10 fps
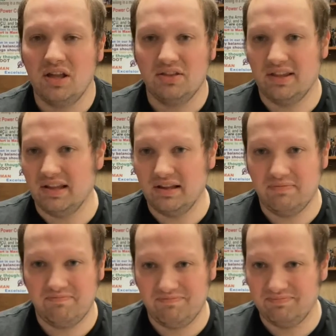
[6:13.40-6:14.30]
the
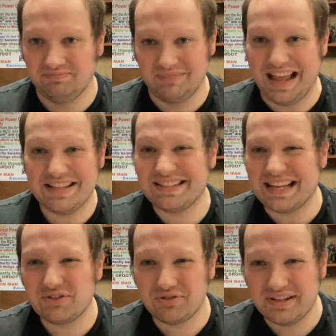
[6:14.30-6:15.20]

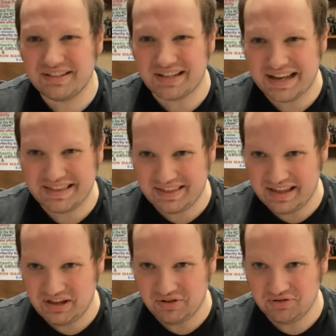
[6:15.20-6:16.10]
ancestry site that they
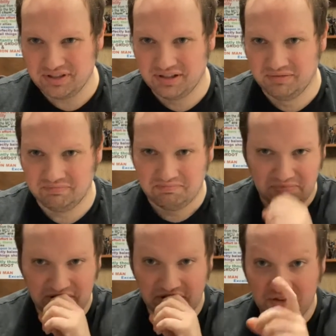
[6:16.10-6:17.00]
used.
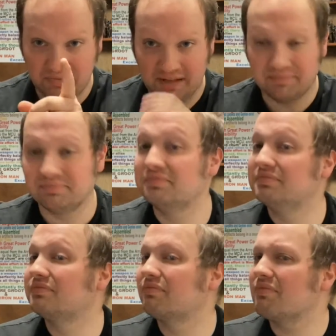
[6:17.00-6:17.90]
Excuse me.
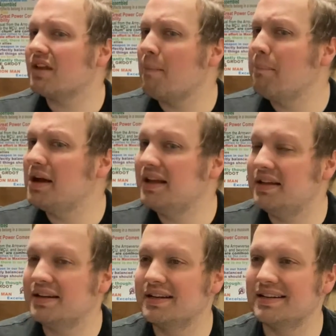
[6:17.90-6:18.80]
But
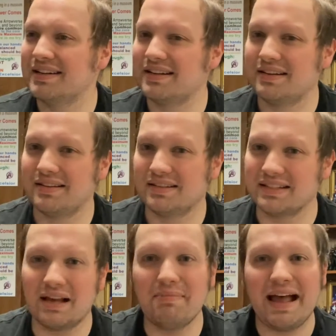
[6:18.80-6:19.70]

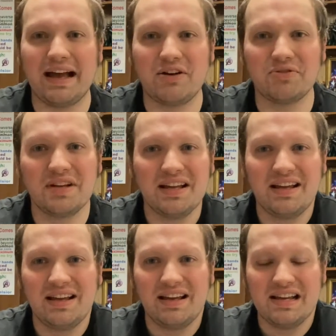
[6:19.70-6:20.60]
somehow
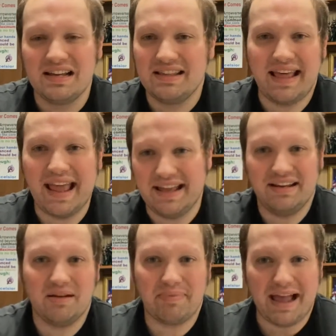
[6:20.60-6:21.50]
they end
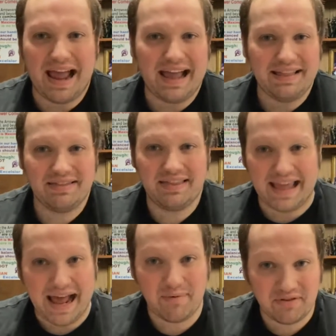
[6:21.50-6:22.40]
up at the
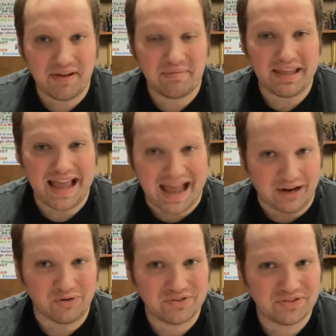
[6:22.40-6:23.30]
Addams family
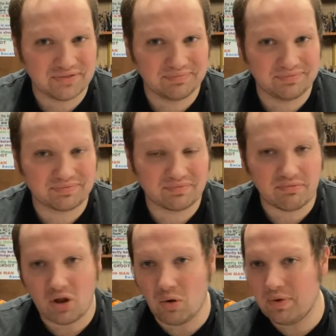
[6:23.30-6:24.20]
house
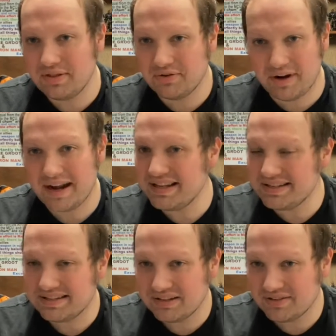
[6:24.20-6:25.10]
with Granny
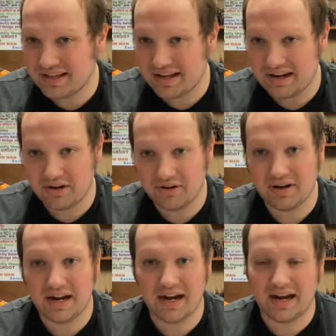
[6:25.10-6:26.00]
still there
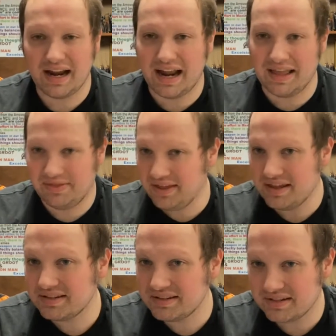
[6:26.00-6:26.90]
and Thing
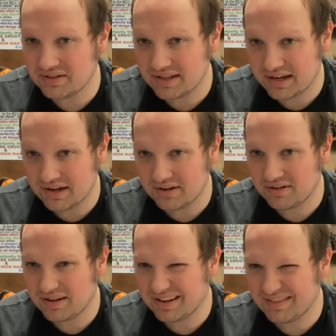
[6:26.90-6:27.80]
is still there,
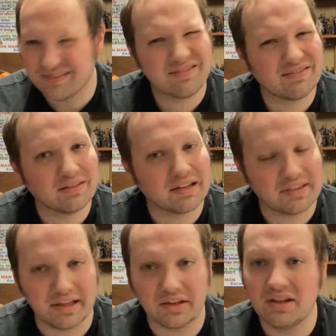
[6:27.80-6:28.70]
I
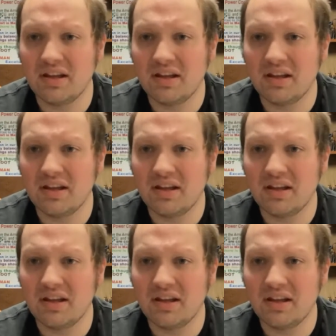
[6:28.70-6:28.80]
think.